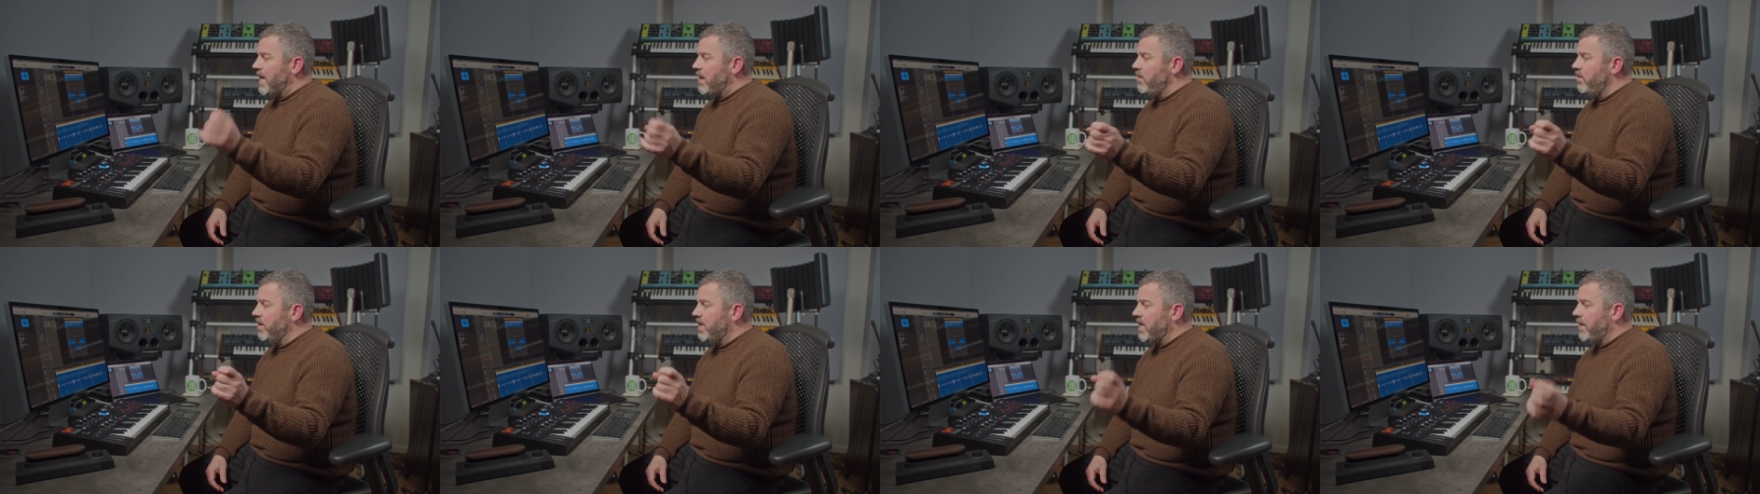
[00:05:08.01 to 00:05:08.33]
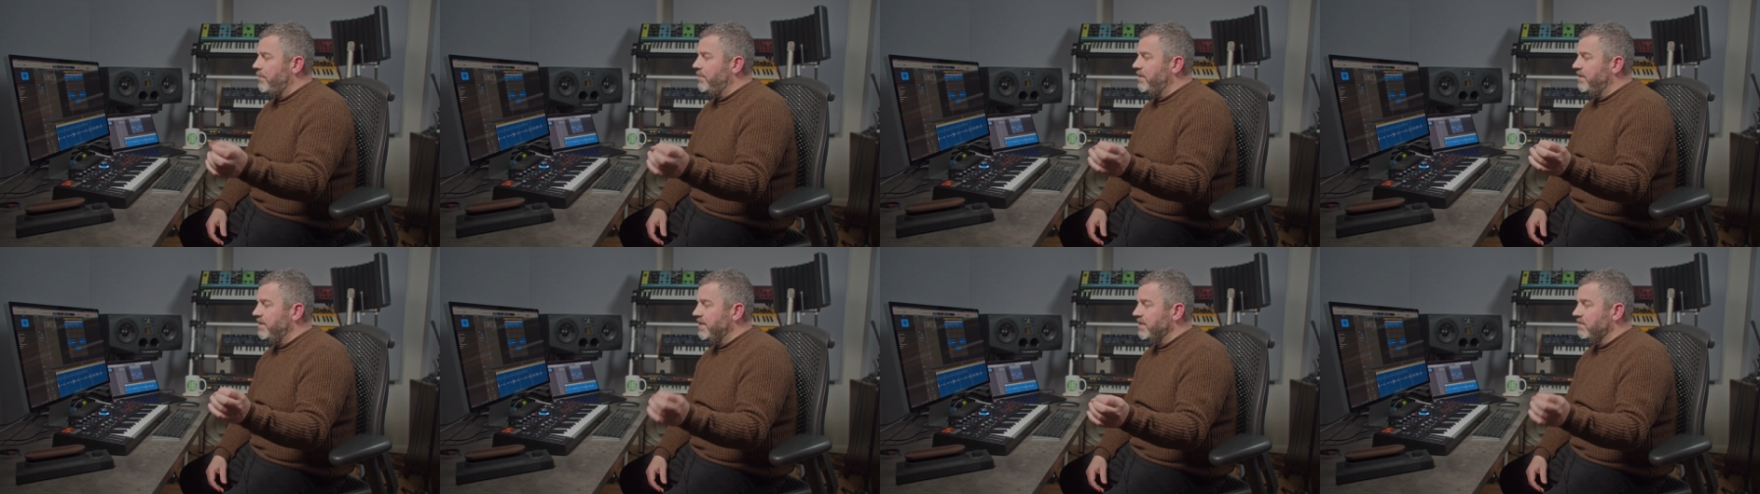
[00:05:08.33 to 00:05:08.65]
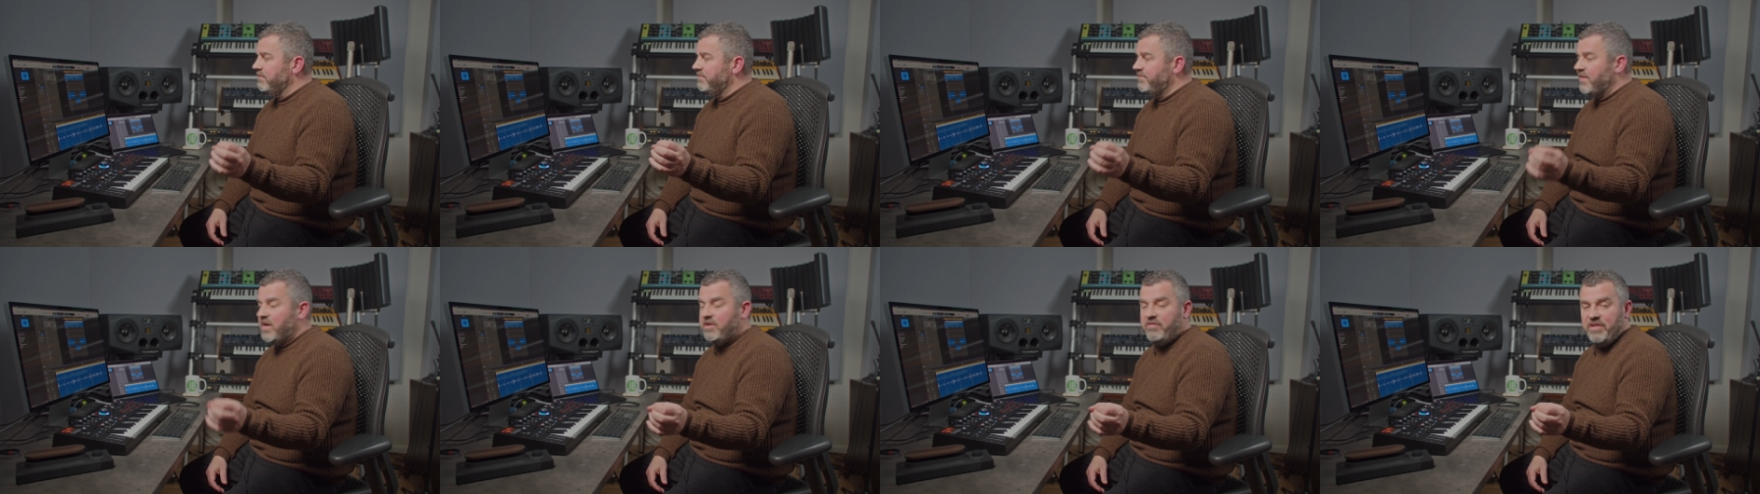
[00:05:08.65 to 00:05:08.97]
out a couple of
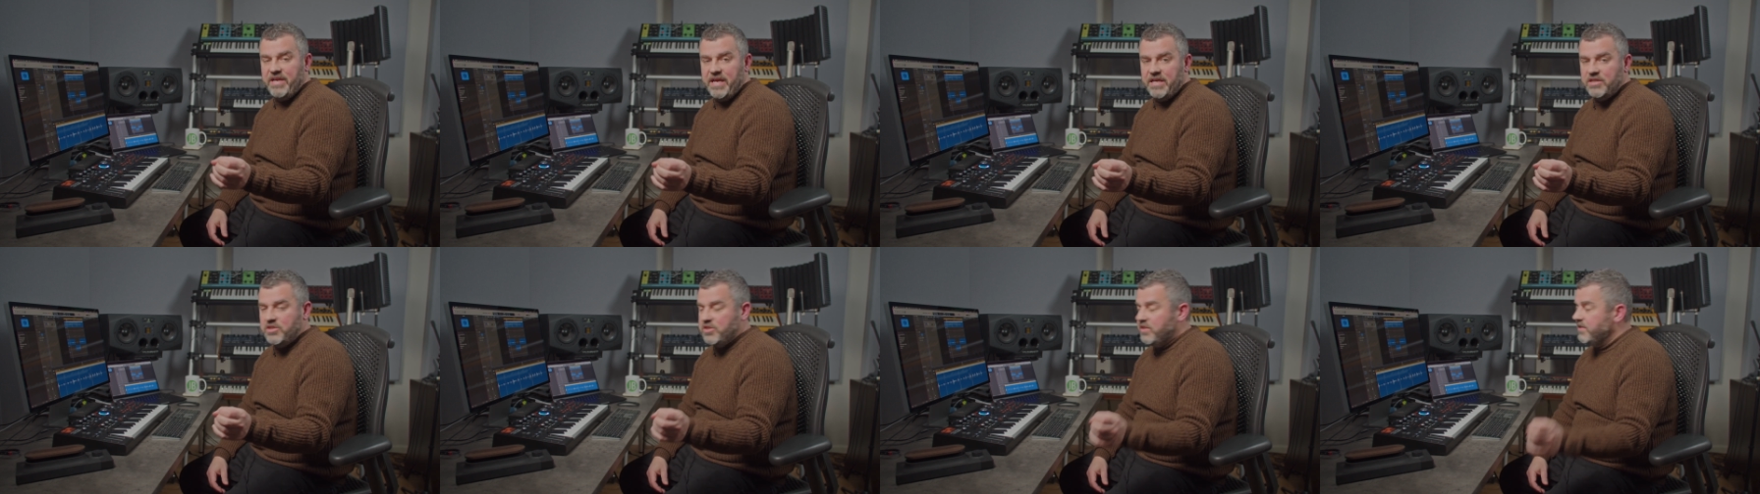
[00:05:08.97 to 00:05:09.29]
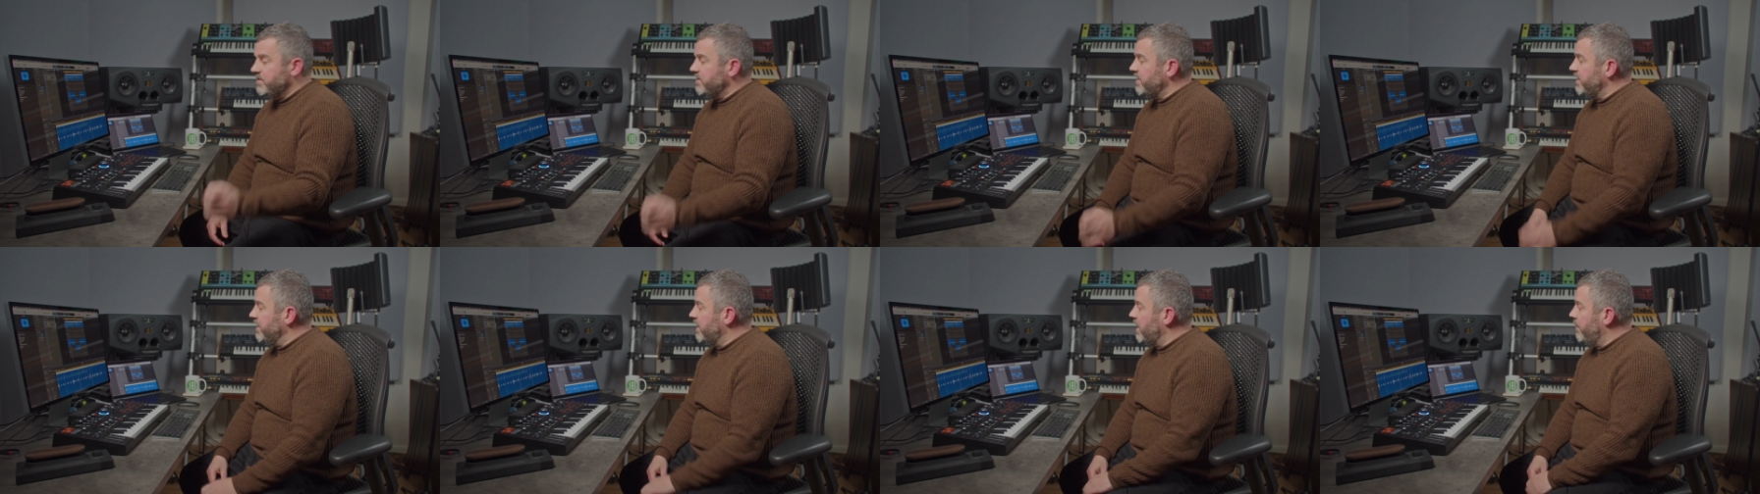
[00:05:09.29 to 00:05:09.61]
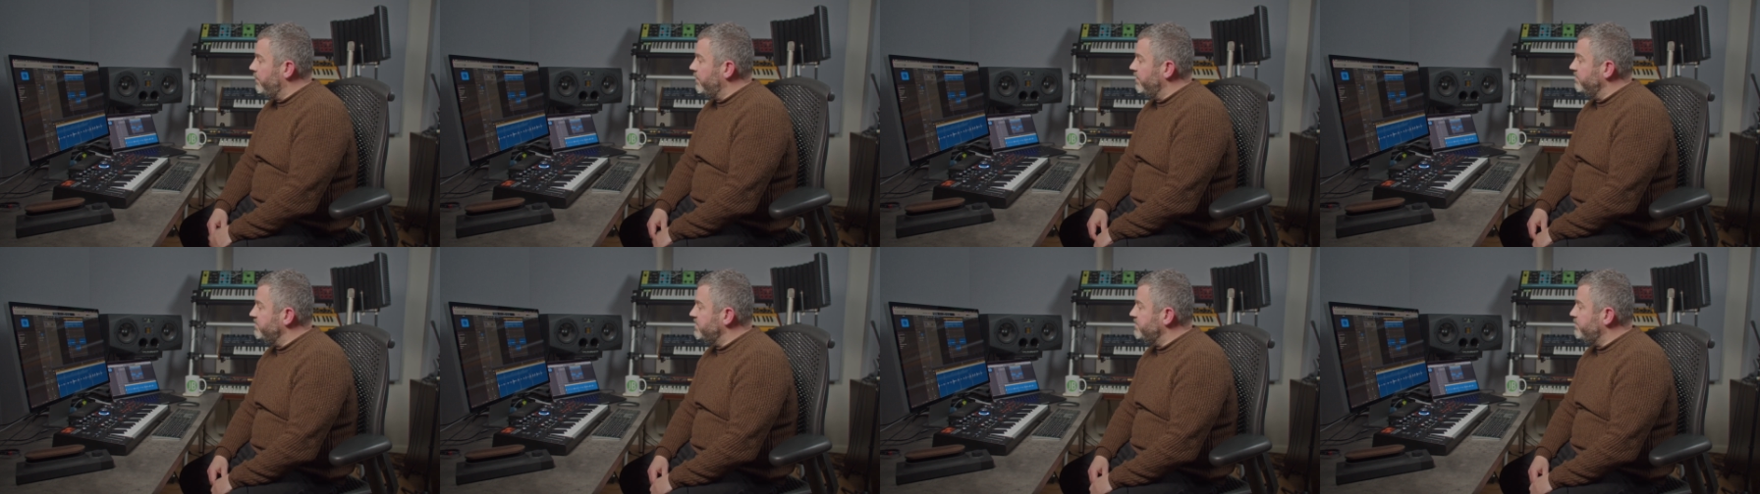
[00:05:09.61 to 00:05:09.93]
little variations in a
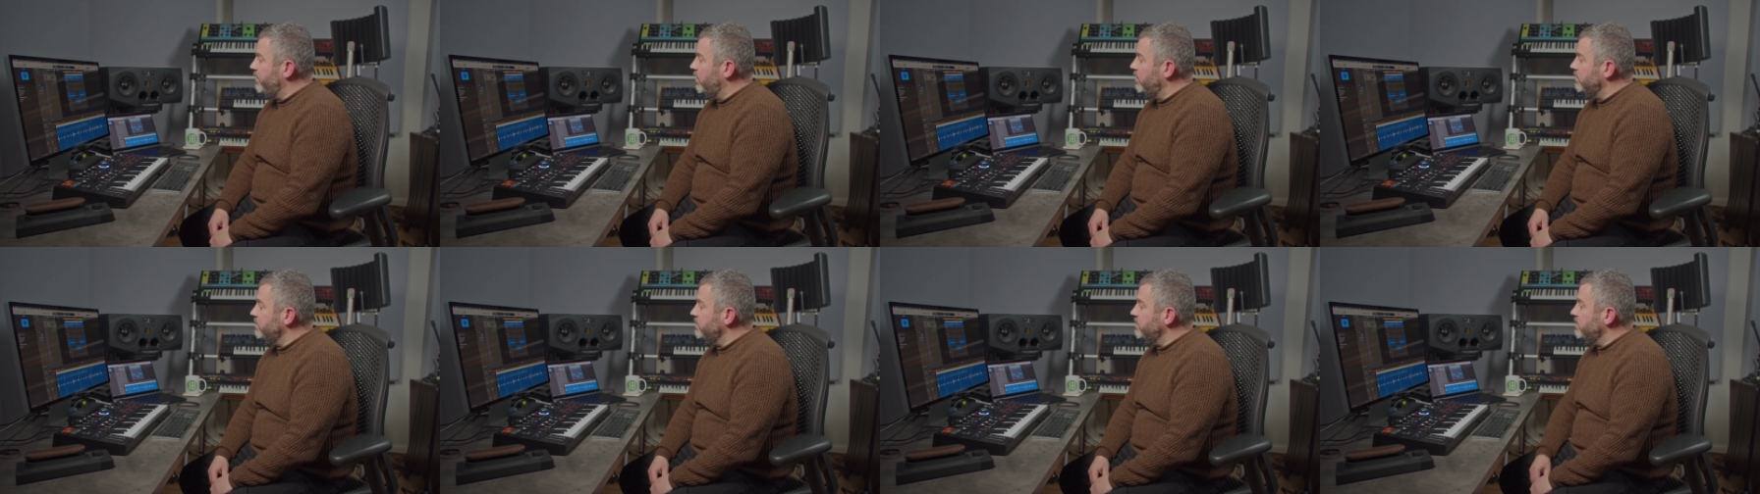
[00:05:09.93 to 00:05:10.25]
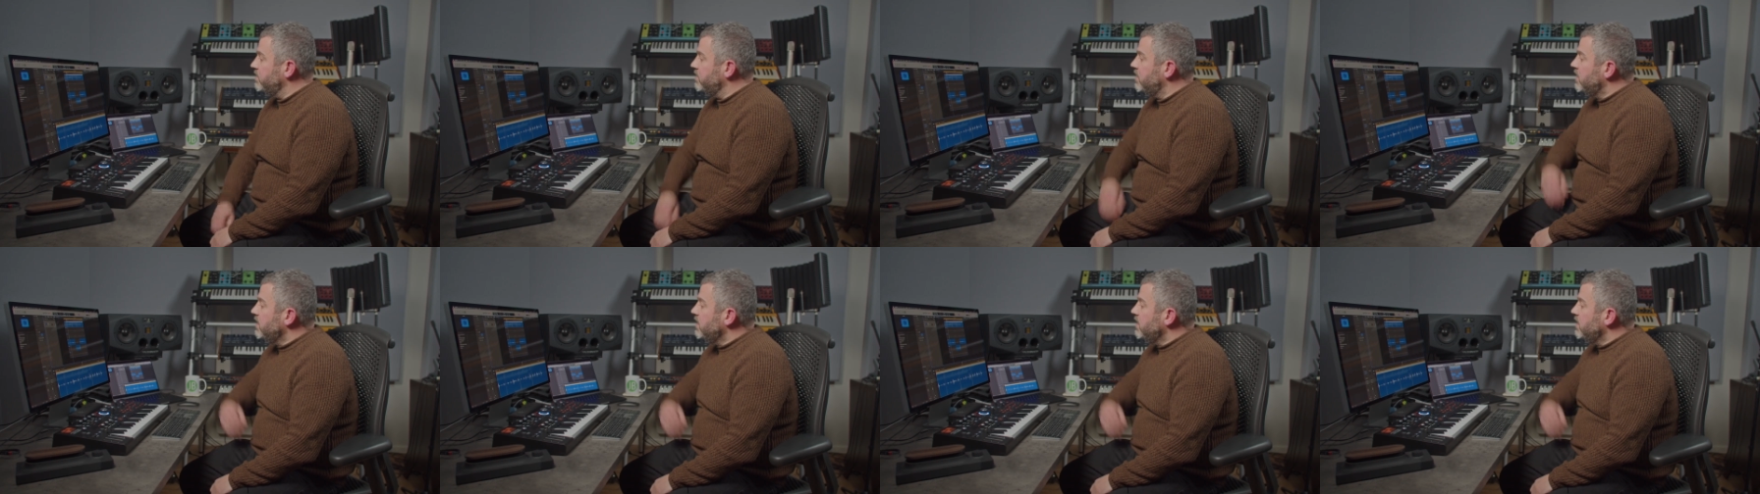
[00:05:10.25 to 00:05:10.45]
couple of spots.